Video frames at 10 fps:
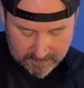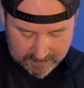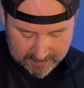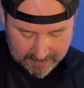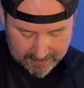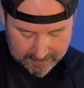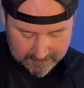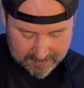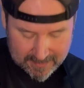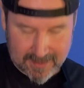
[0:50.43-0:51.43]
Say it.
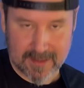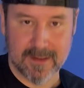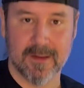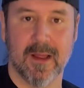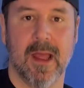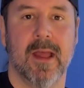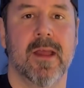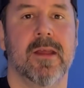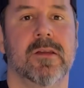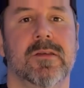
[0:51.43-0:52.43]
E,
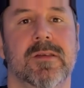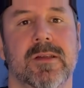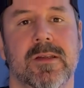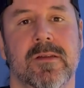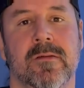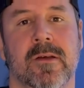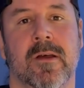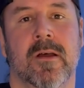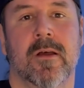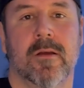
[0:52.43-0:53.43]
A, D,
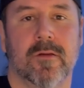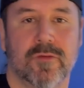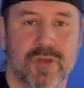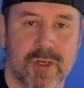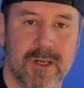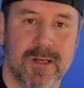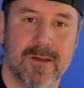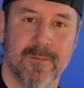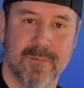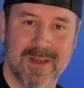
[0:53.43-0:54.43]
G,
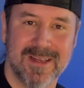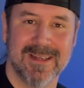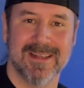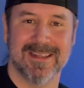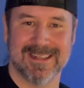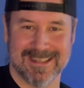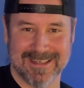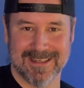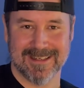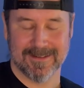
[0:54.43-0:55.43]
B, E.